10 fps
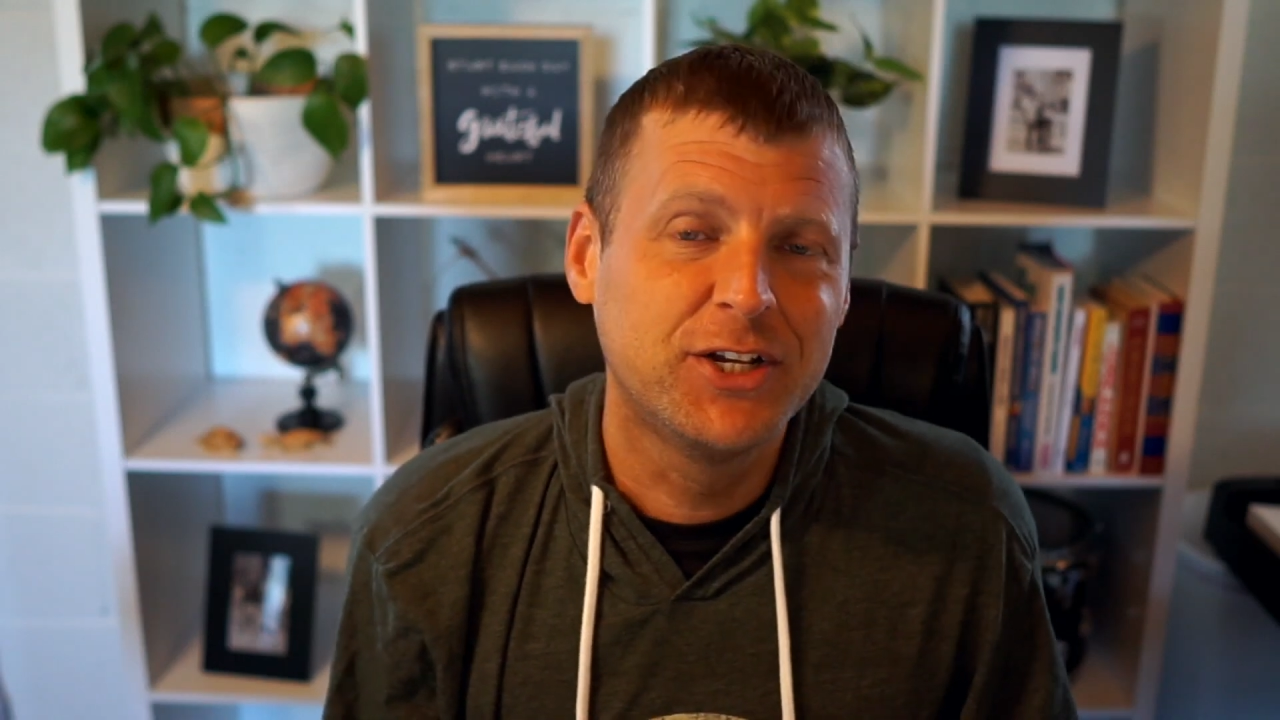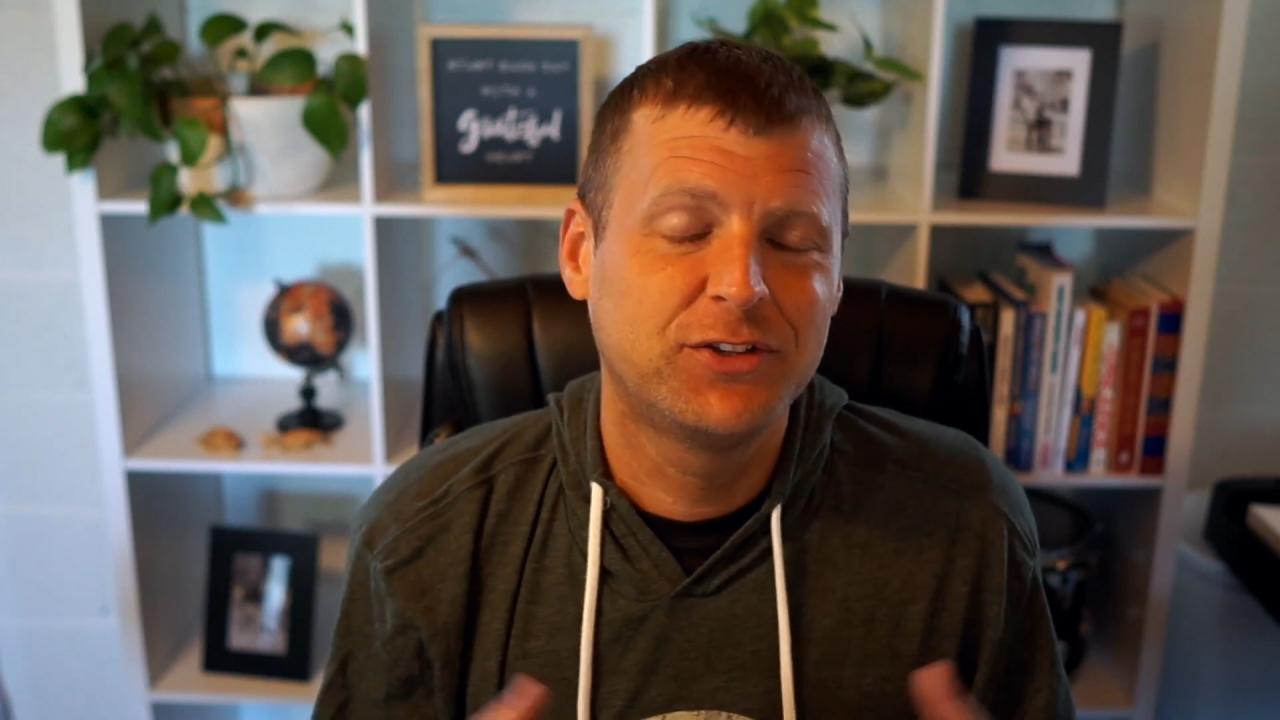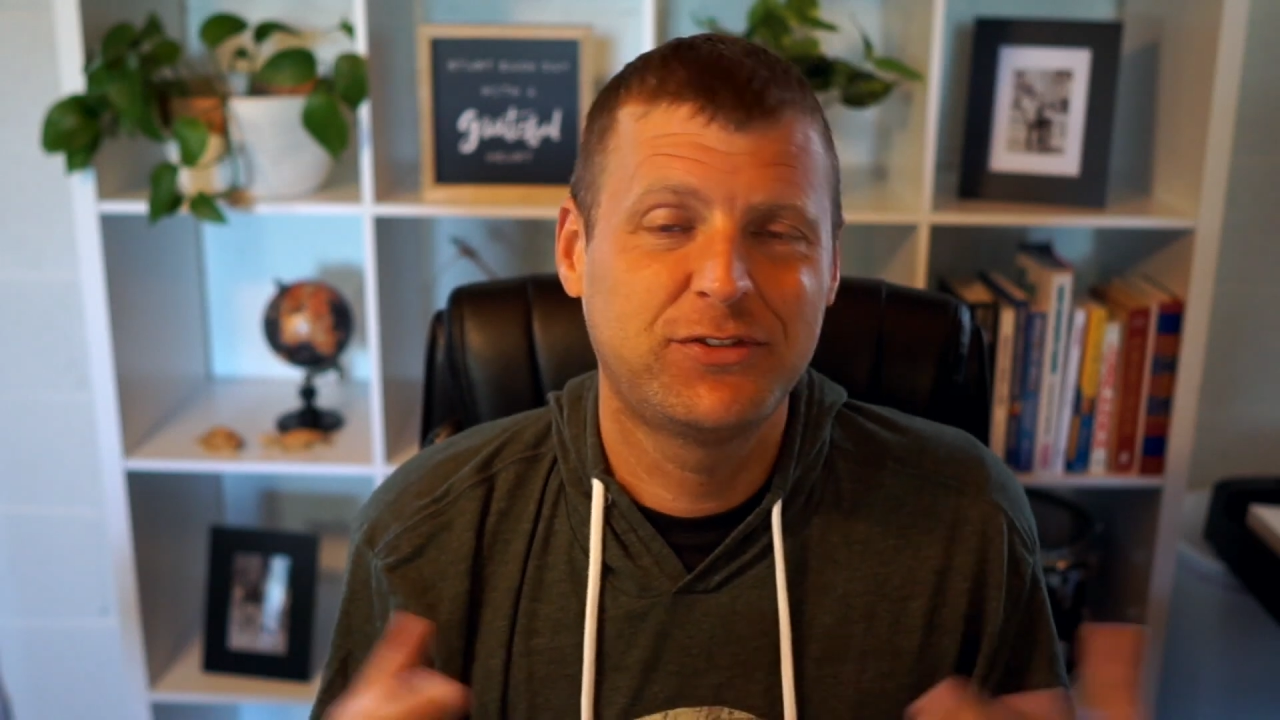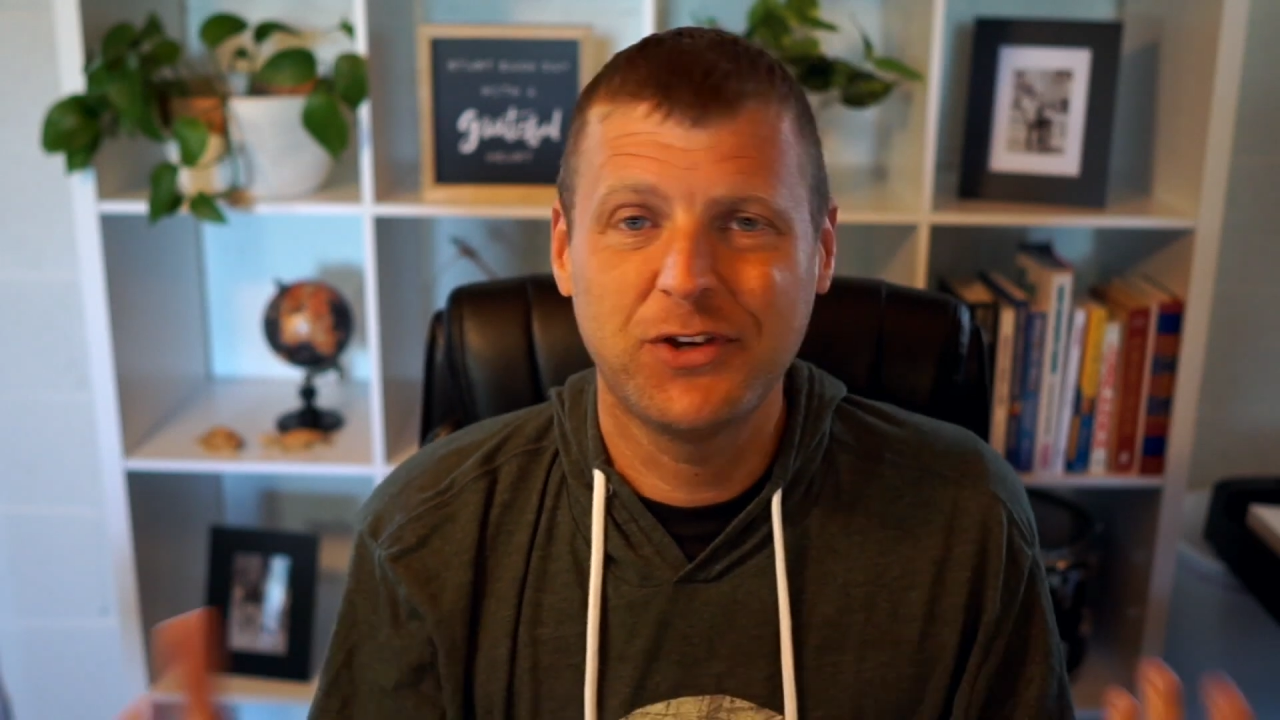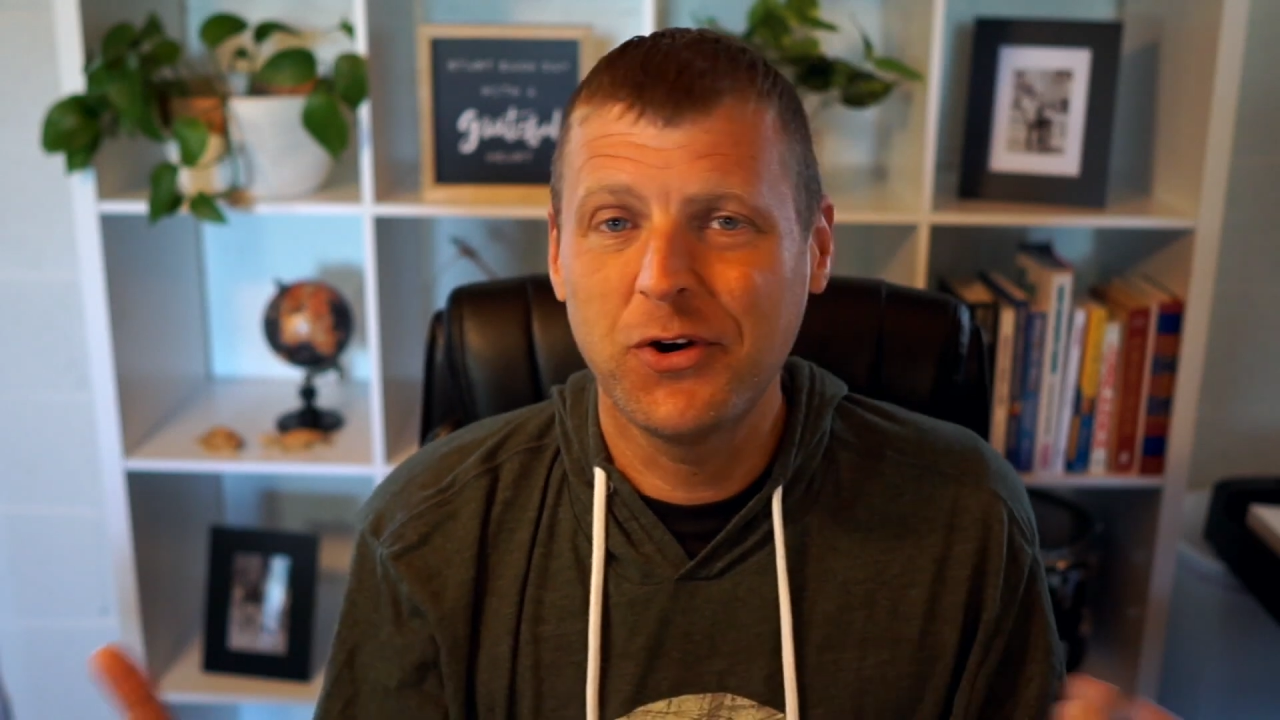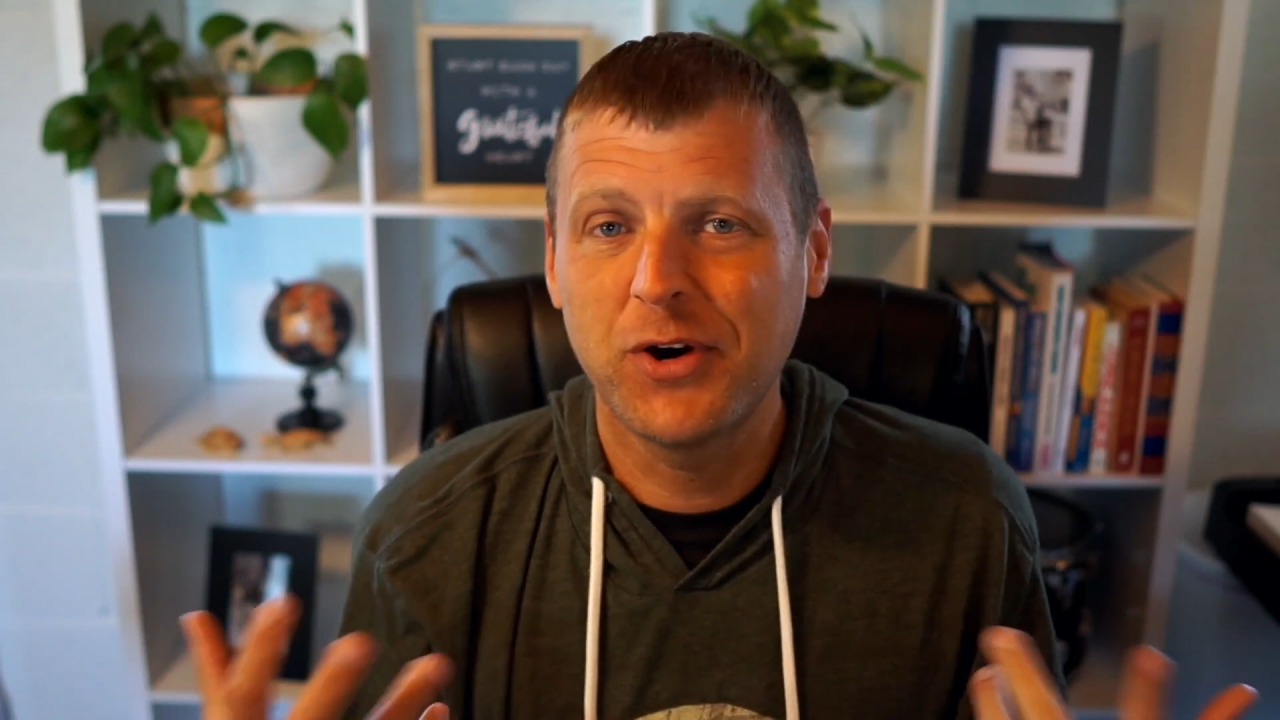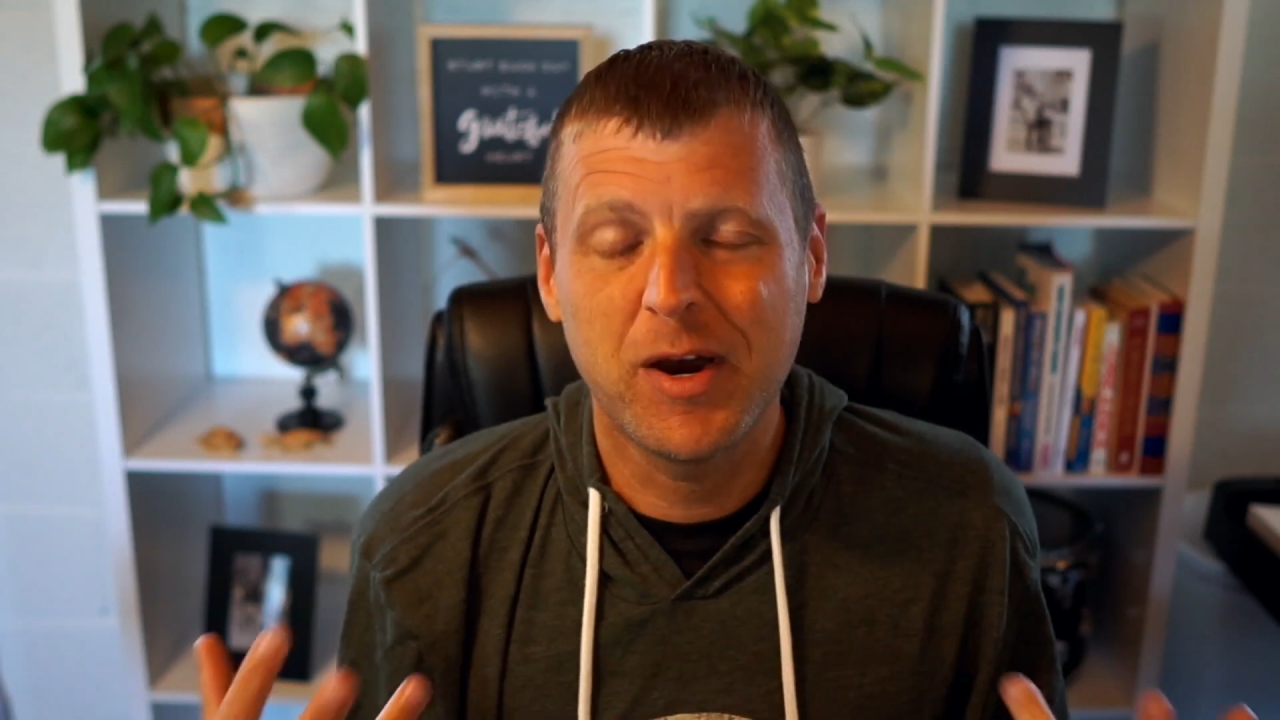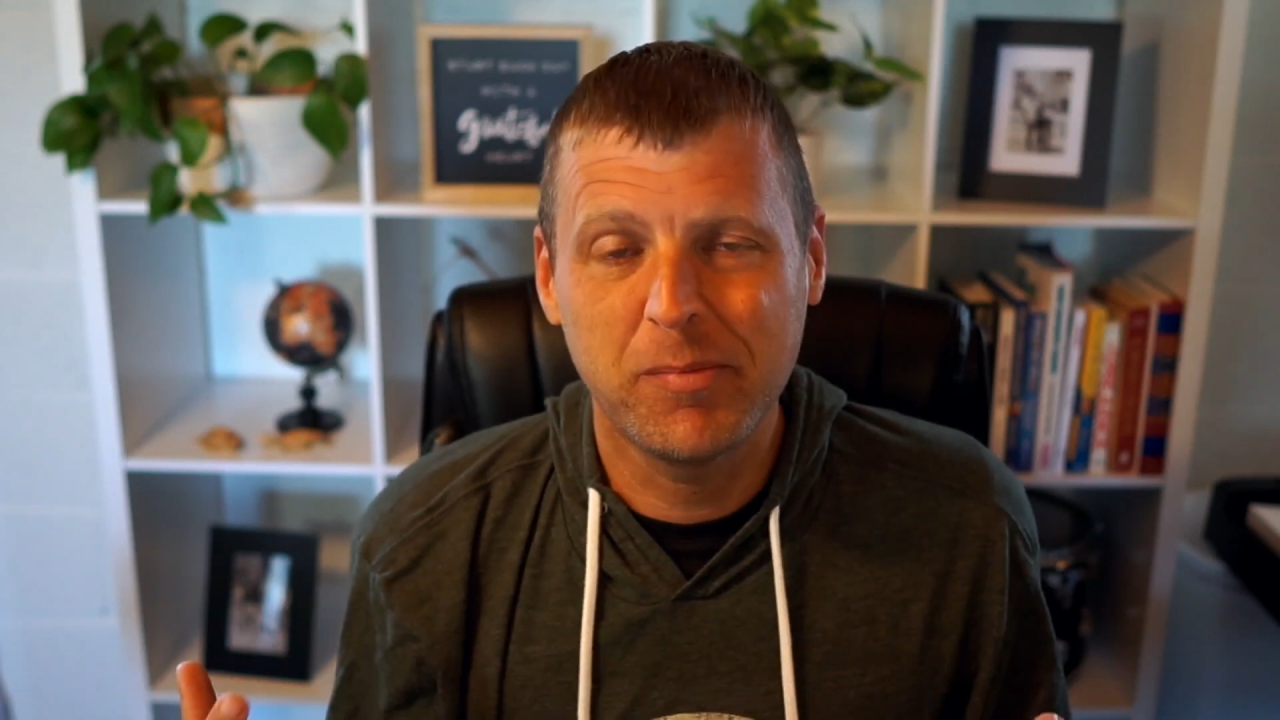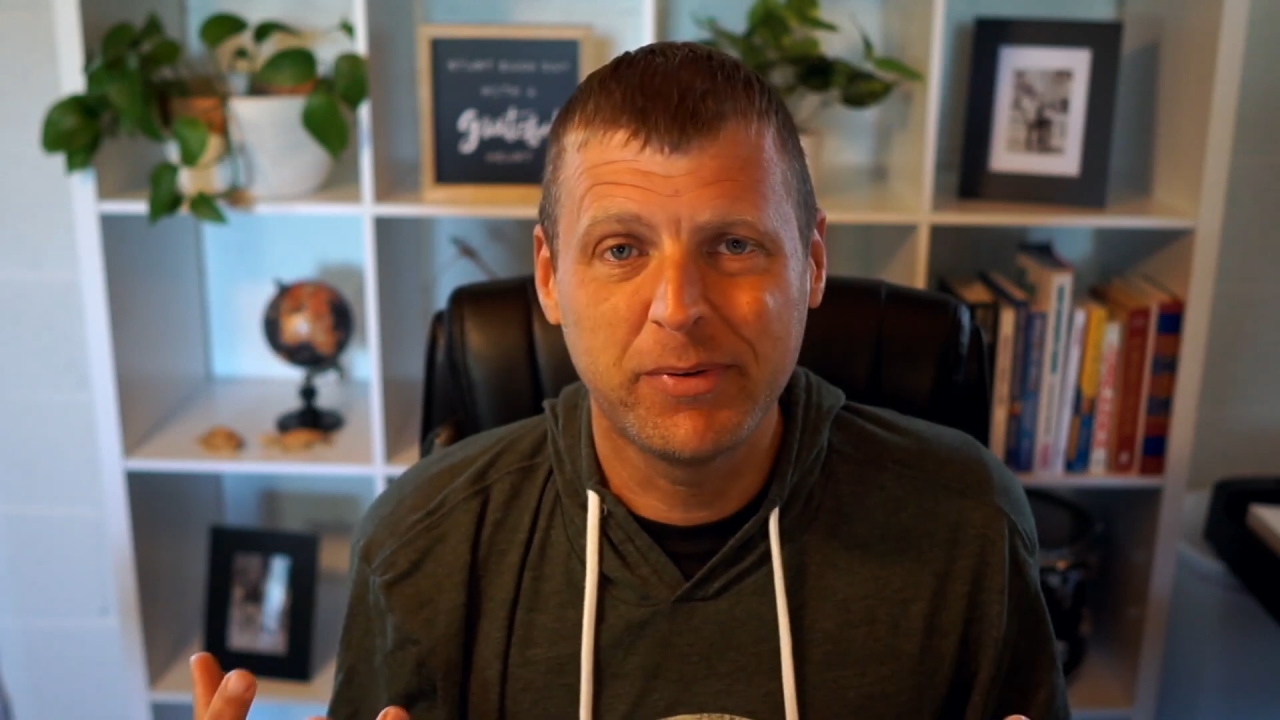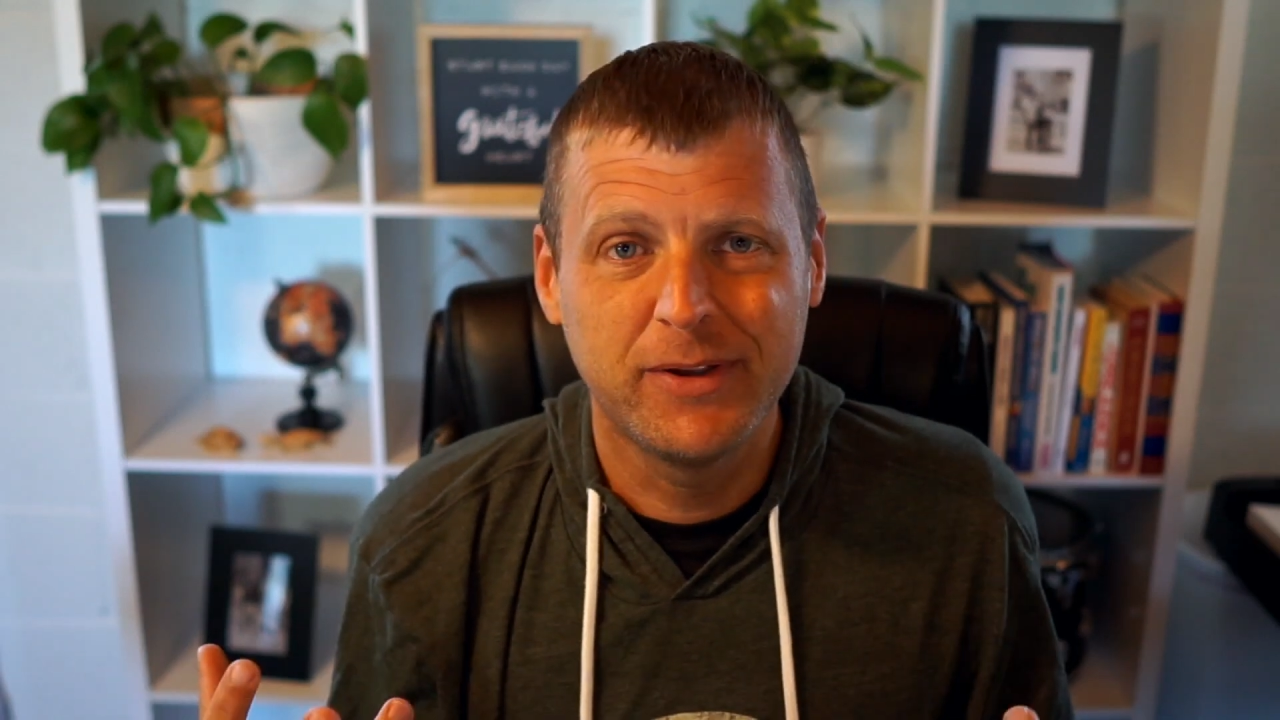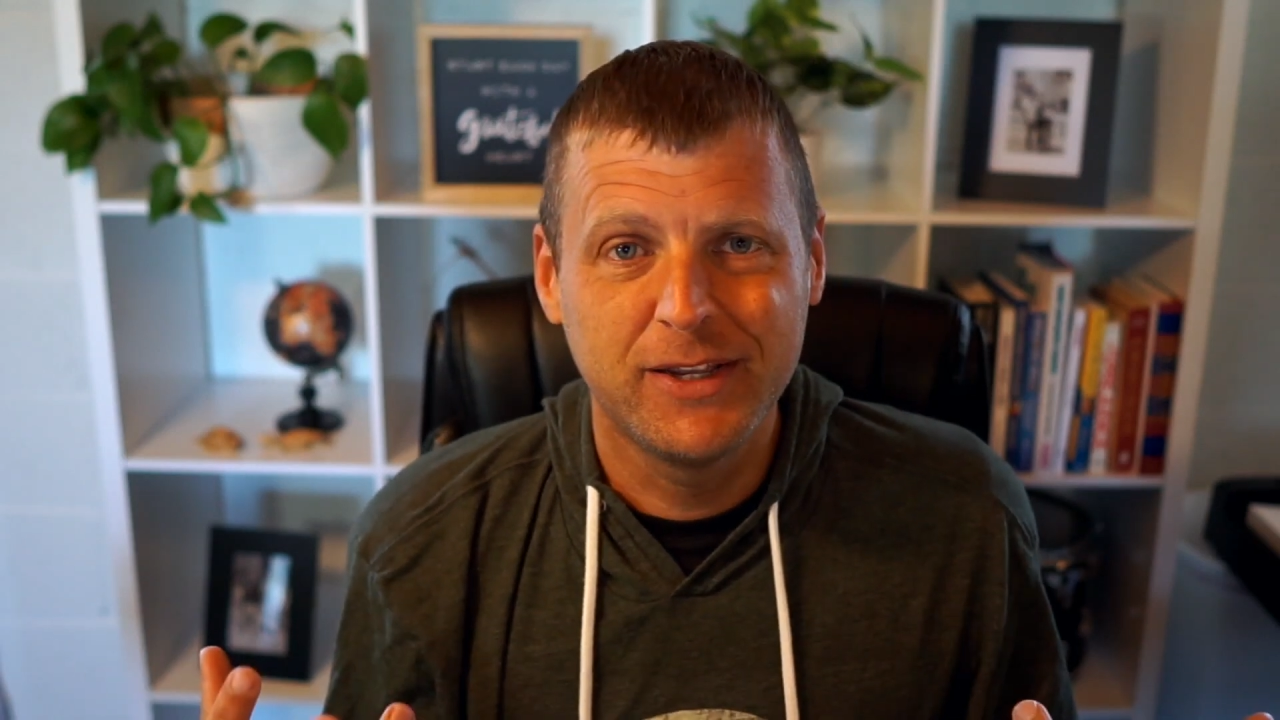soak up